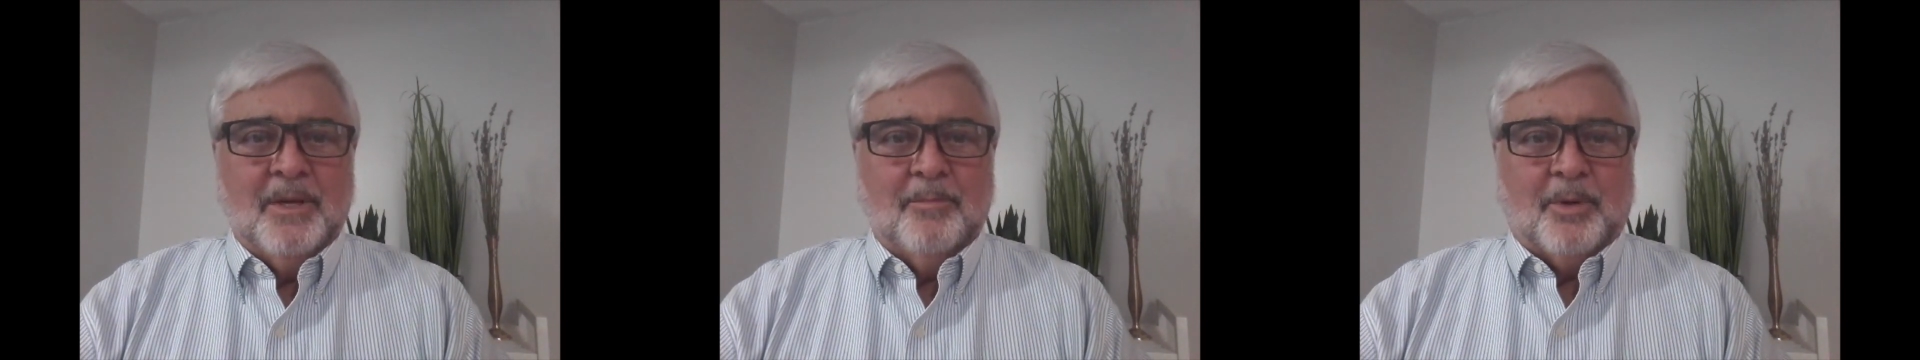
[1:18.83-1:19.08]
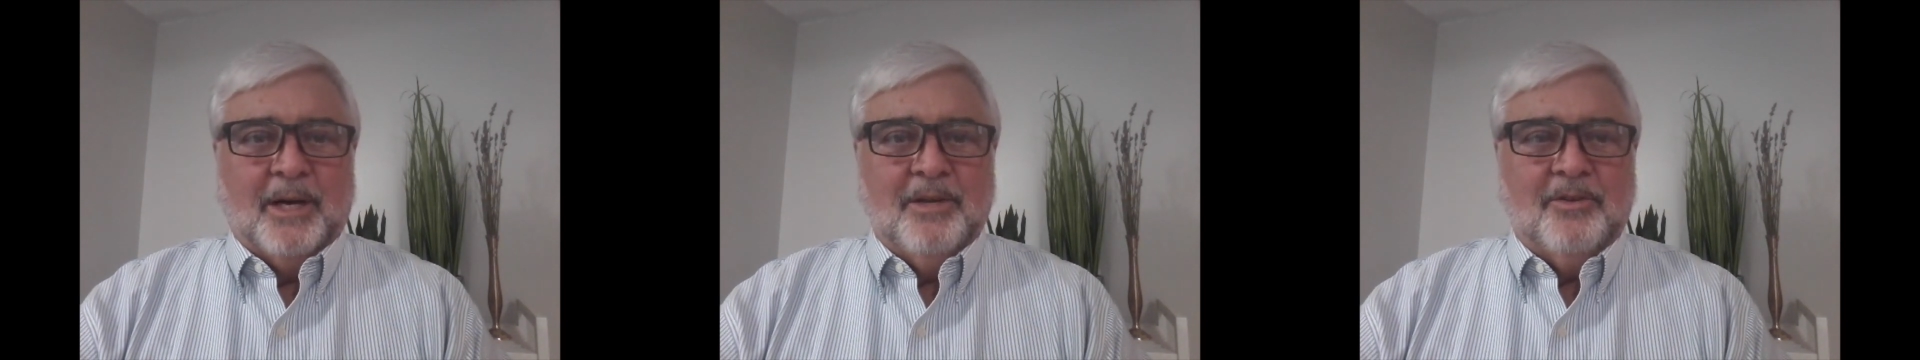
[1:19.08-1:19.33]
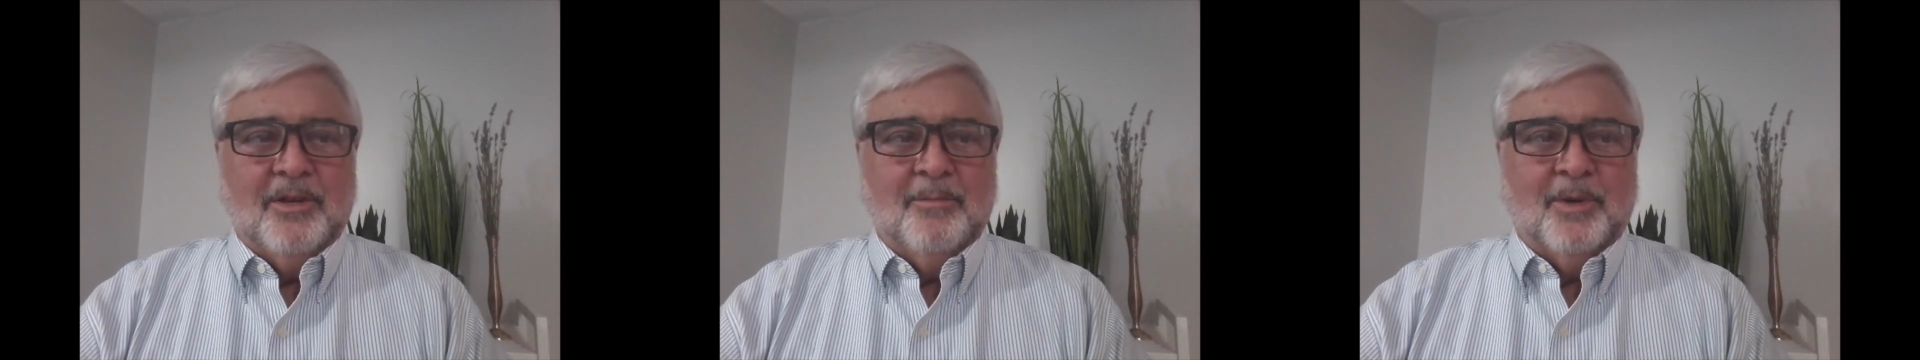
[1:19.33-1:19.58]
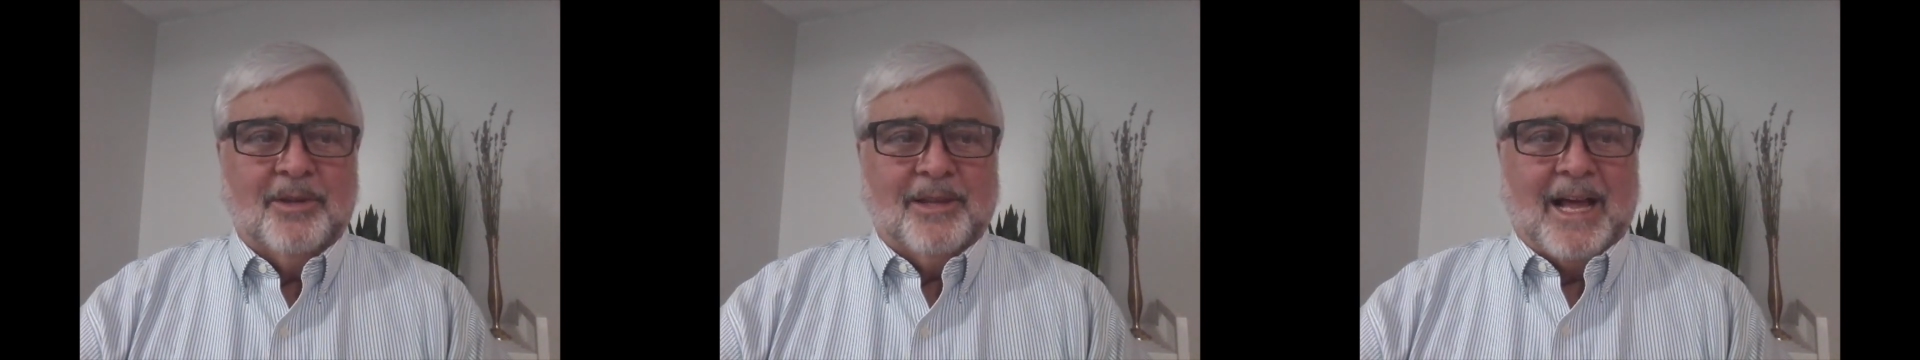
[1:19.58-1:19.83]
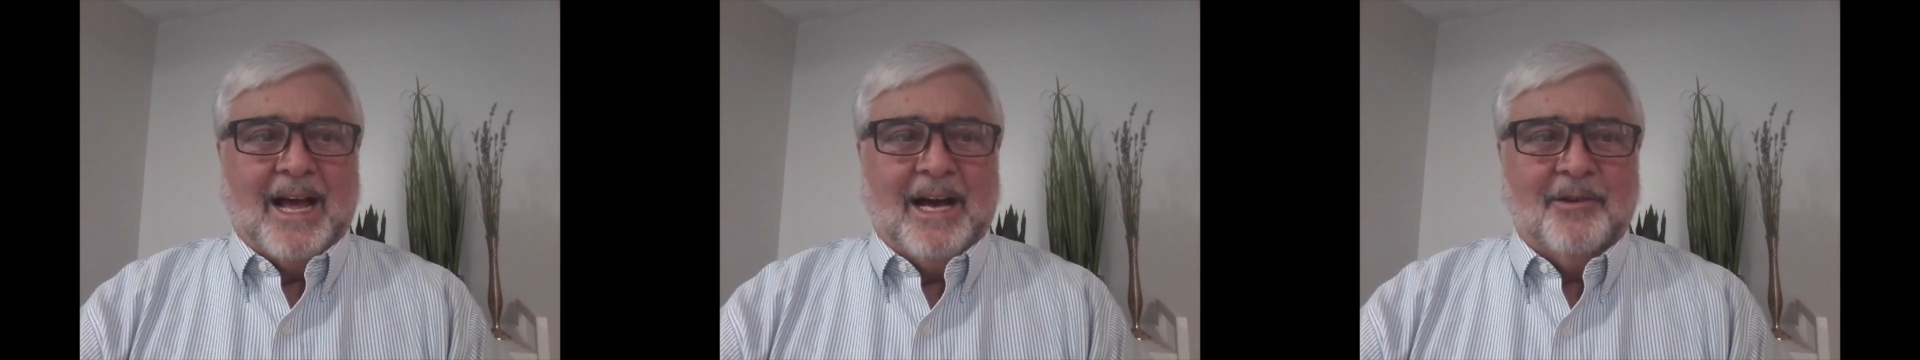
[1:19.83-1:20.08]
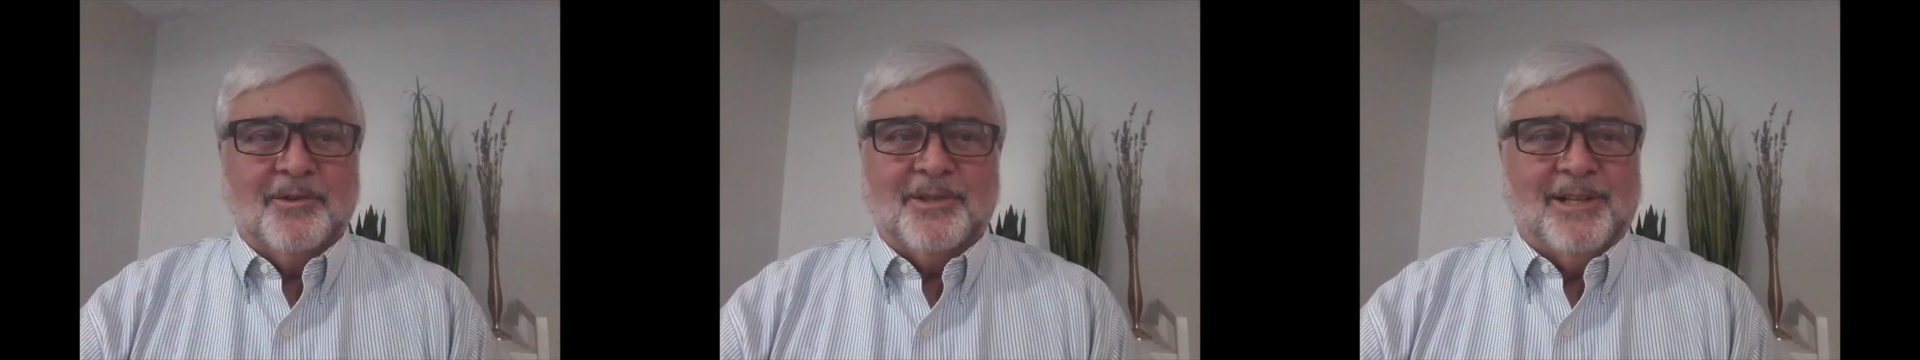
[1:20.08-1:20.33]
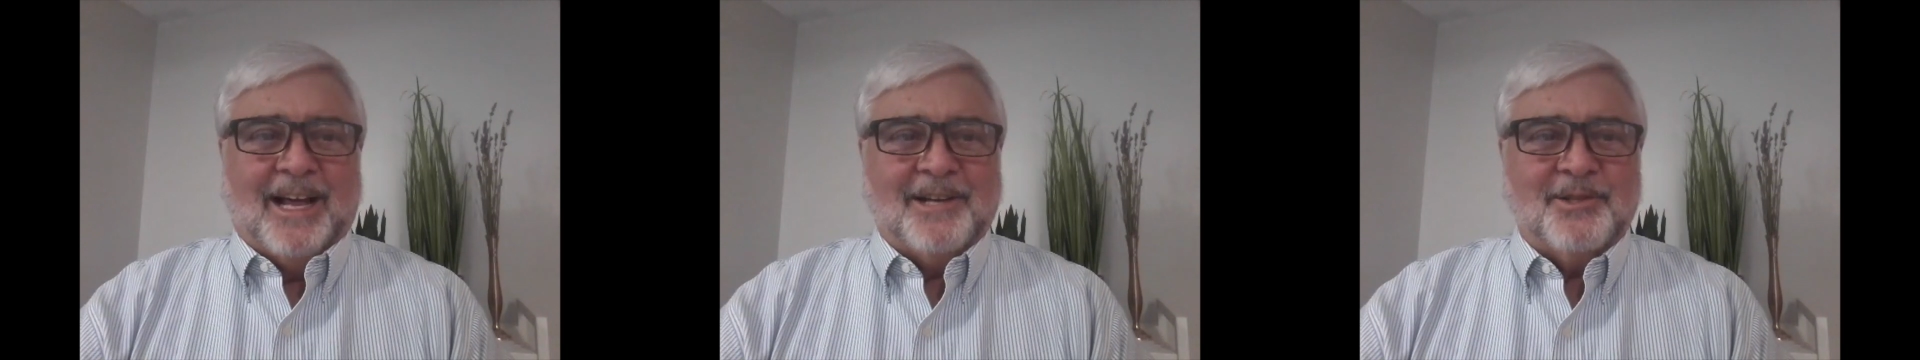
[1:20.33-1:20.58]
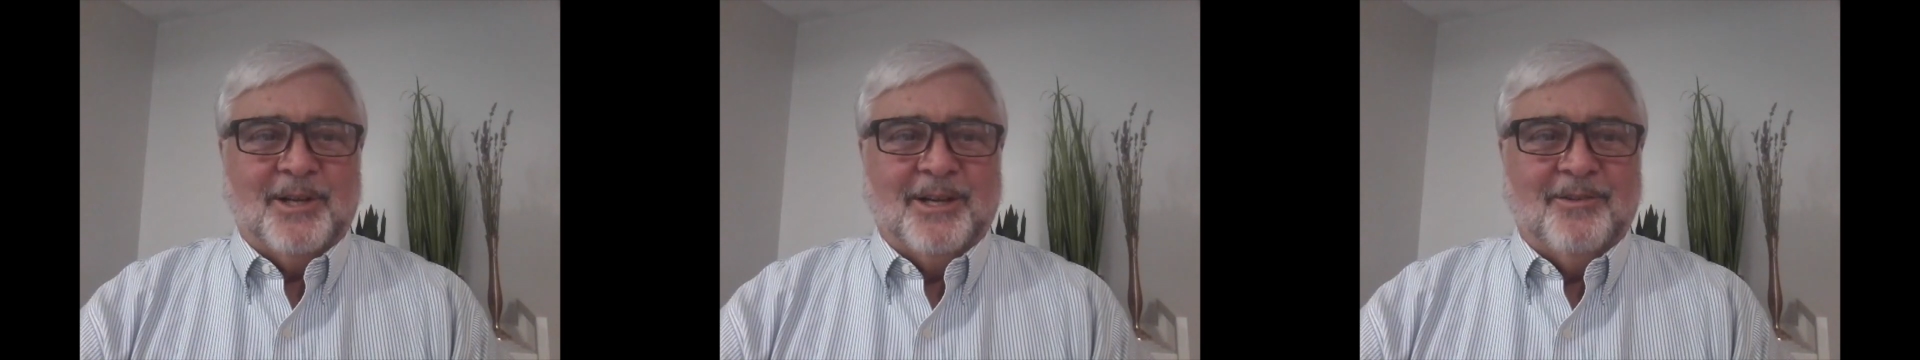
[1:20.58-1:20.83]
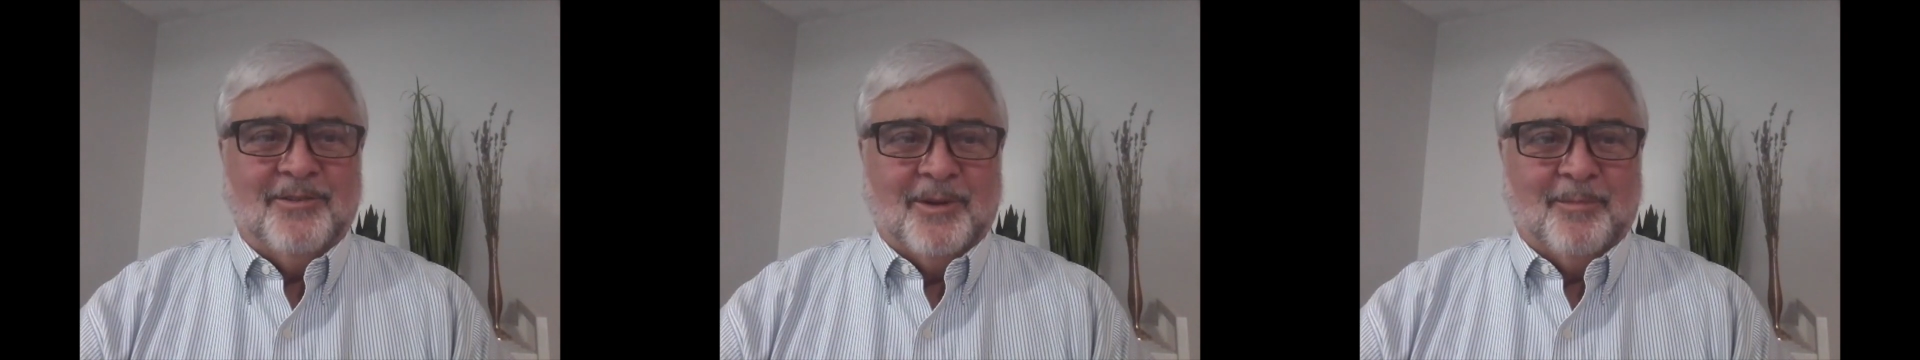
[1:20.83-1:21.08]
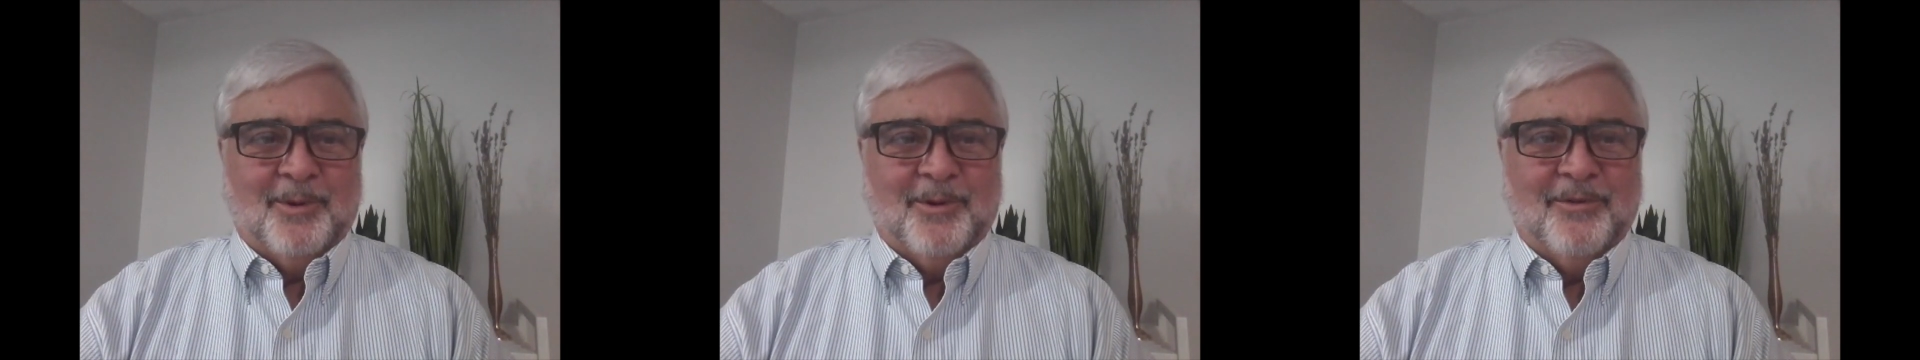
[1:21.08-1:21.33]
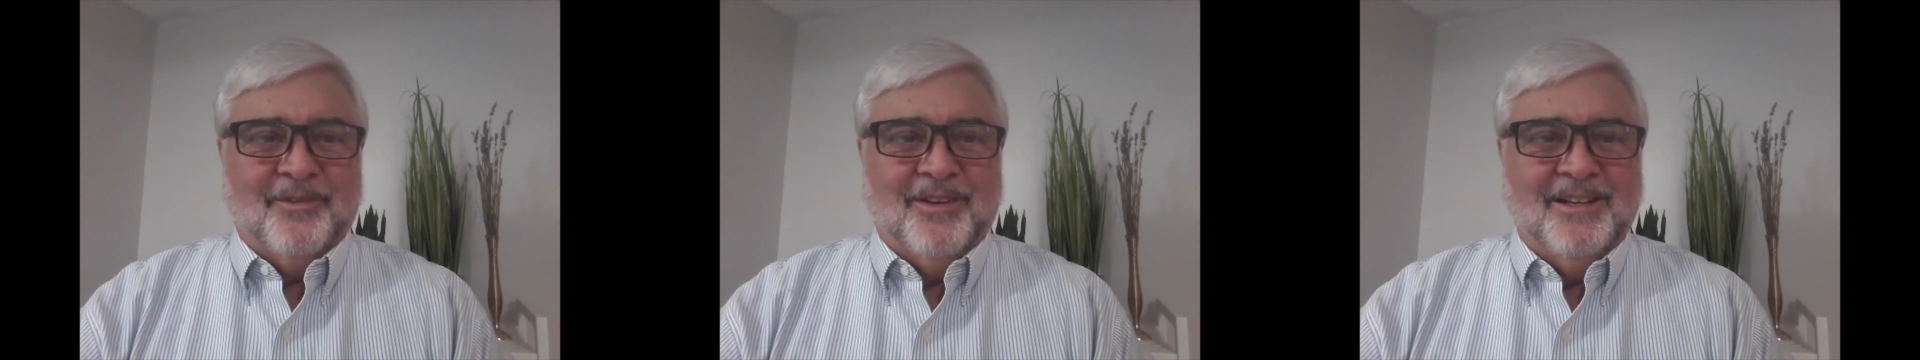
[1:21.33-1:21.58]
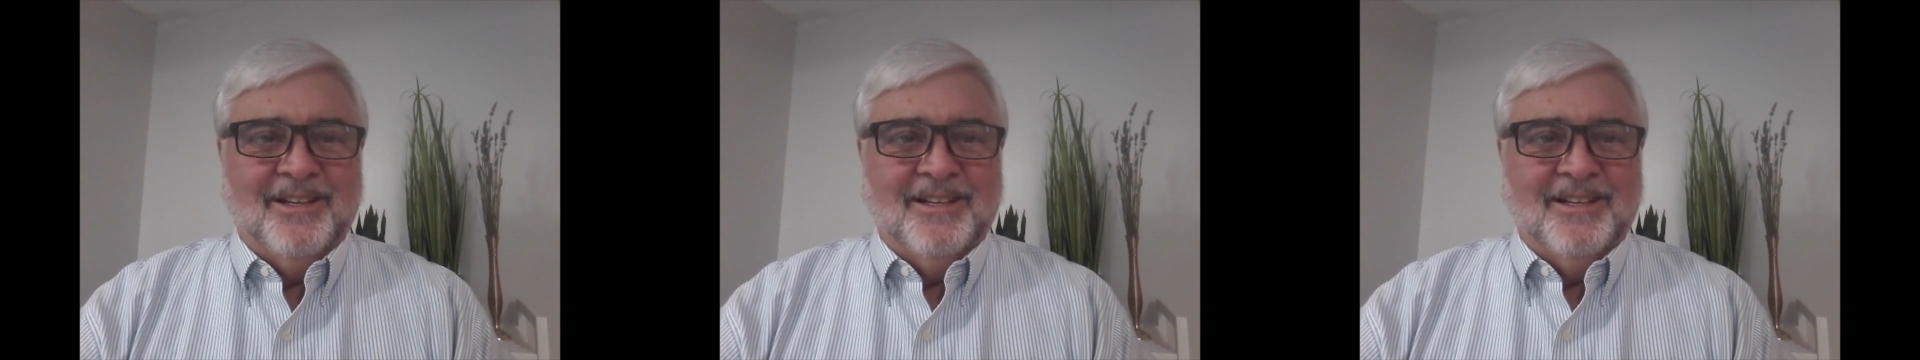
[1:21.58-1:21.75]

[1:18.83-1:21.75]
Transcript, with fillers: Praise him with loud clashing cymbals.